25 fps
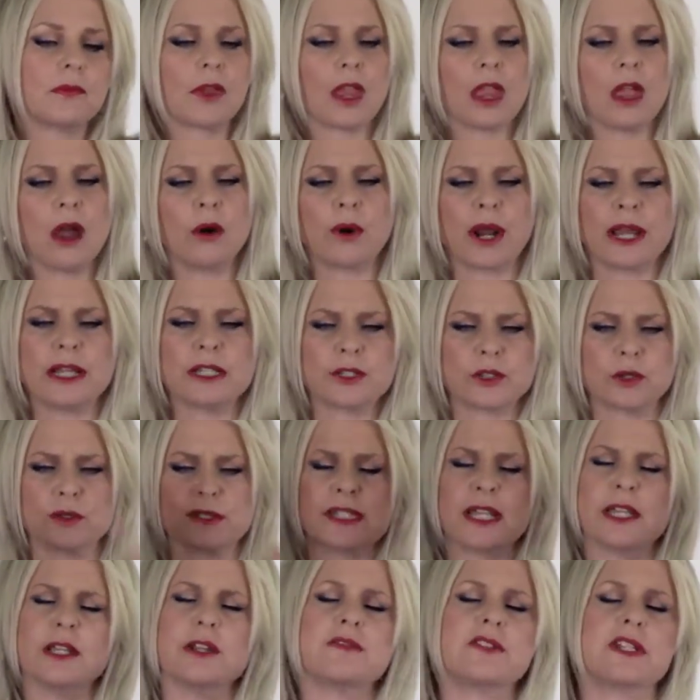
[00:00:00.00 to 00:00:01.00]
All right, so
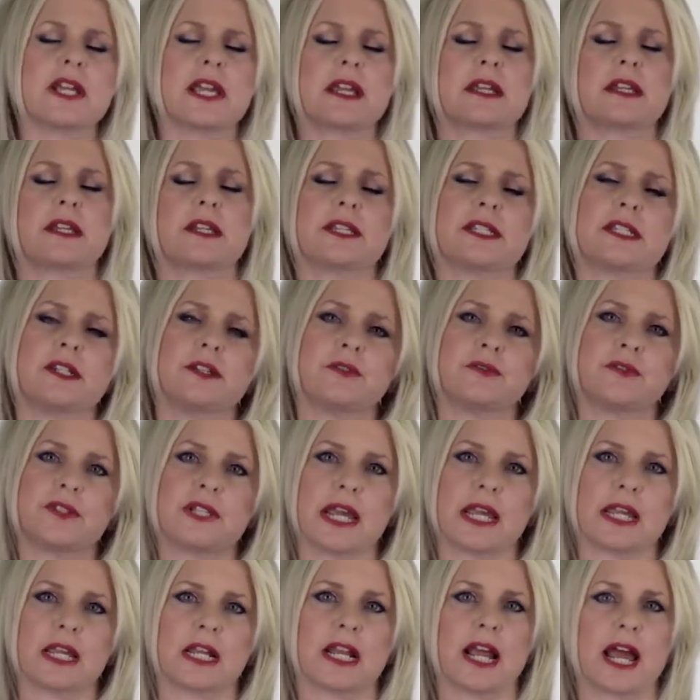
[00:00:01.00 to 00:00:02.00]
say you've
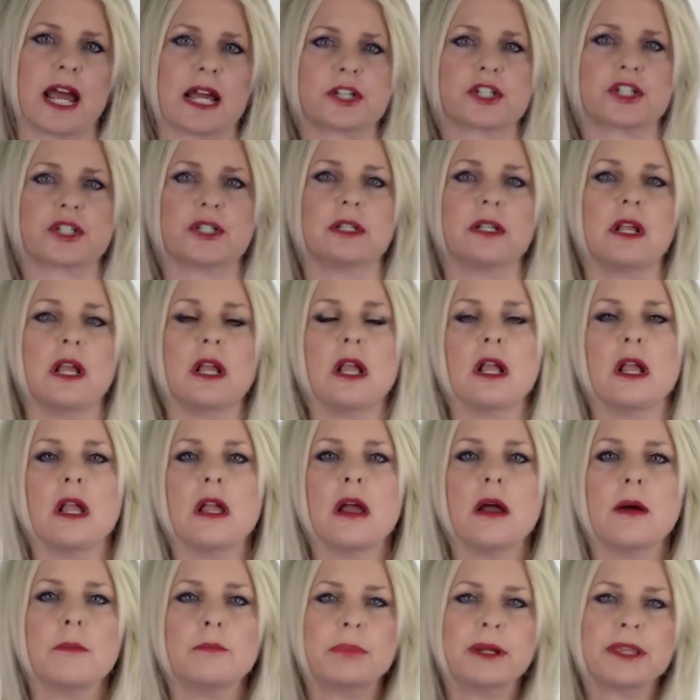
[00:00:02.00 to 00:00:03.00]
taken action,
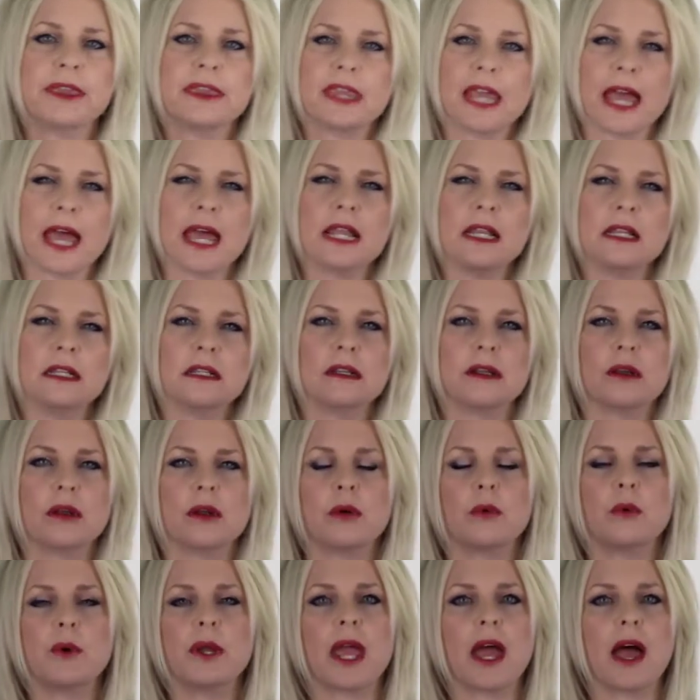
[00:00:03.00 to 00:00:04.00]
but then
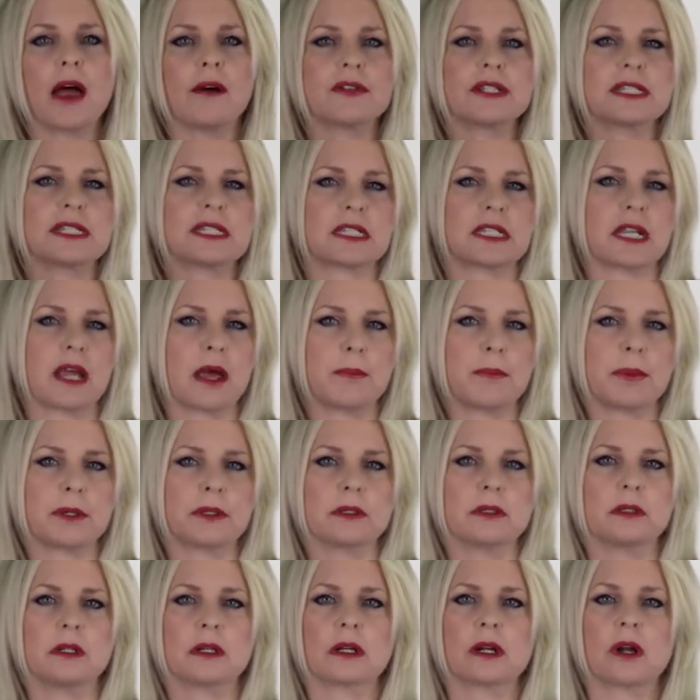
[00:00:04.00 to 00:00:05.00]
we have a step
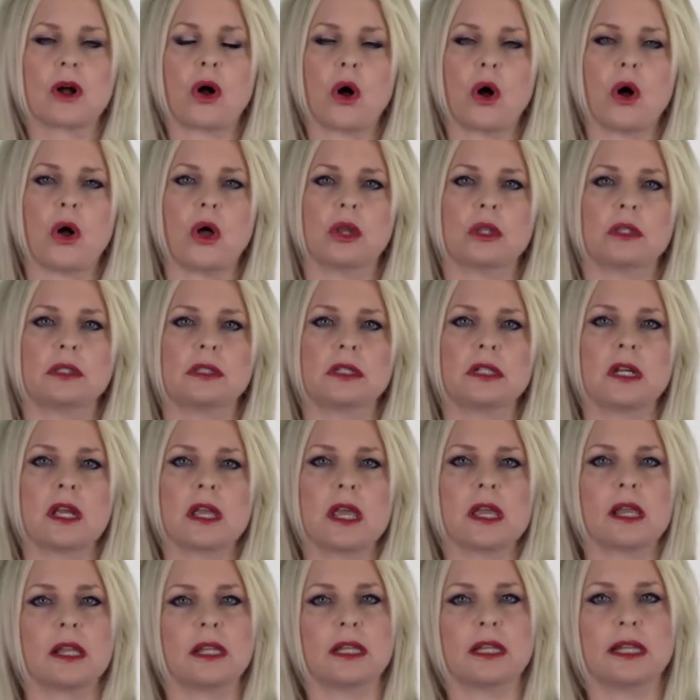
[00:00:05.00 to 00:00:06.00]
called
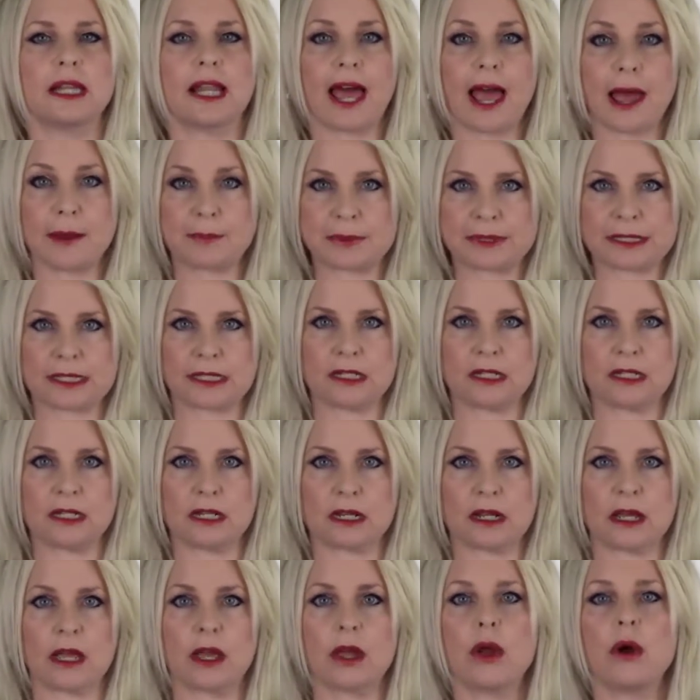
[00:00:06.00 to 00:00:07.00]

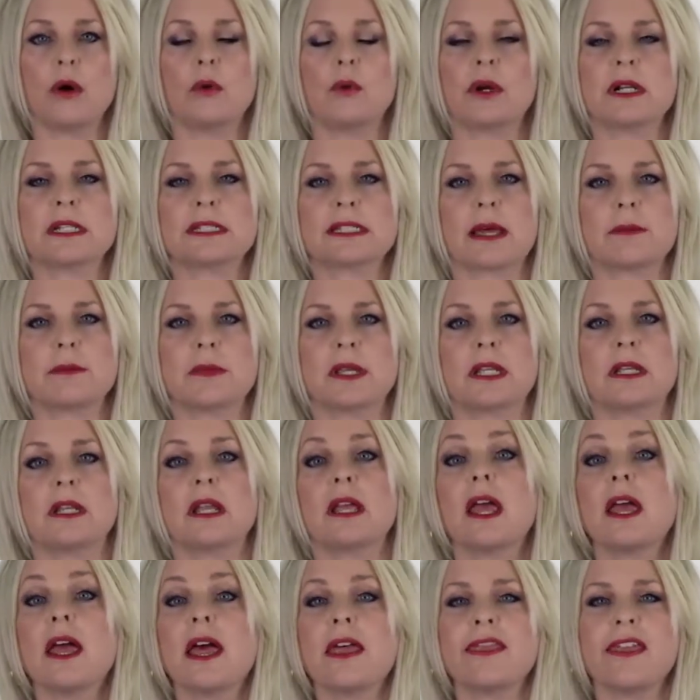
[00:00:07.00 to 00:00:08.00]
lapsing. What does that mean?
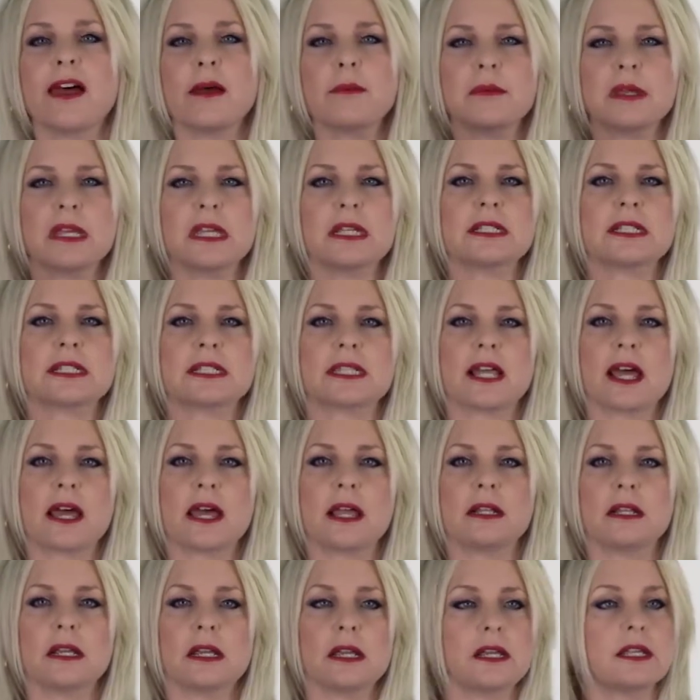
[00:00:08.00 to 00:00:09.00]
That means
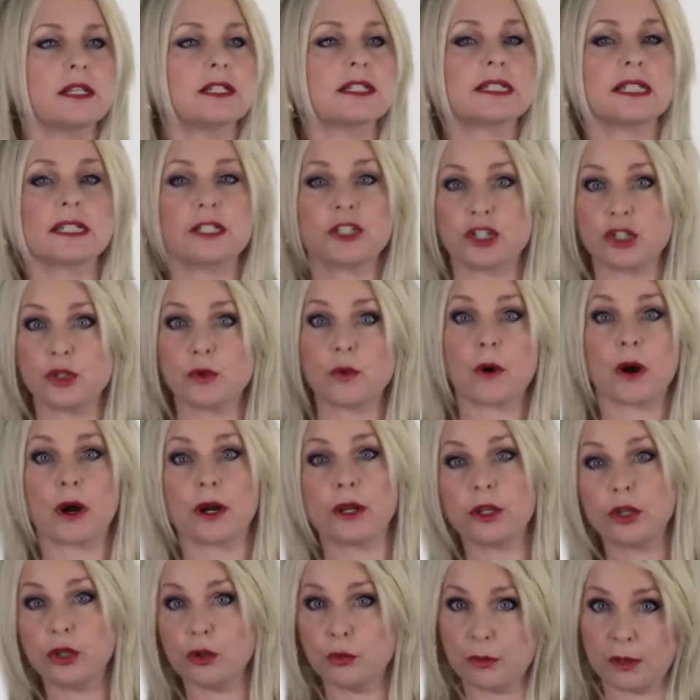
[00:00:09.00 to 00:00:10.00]
that since you are
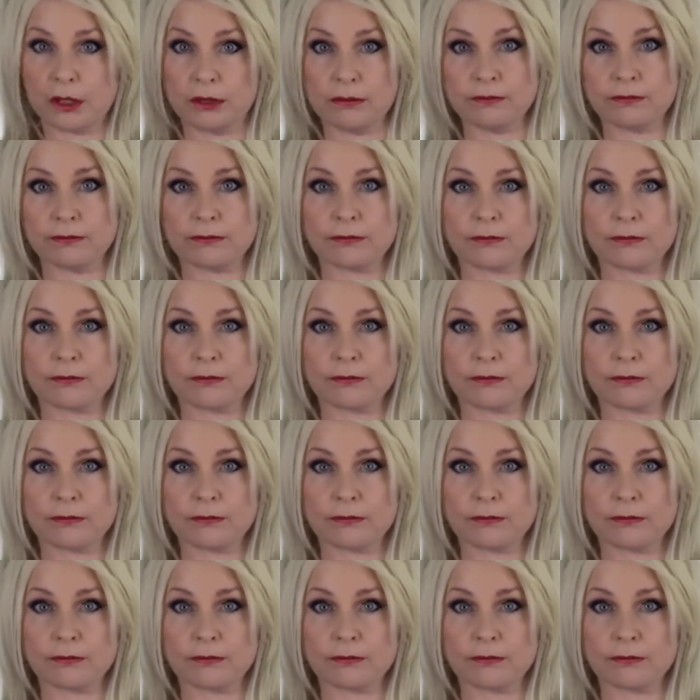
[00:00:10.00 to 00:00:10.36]
a human,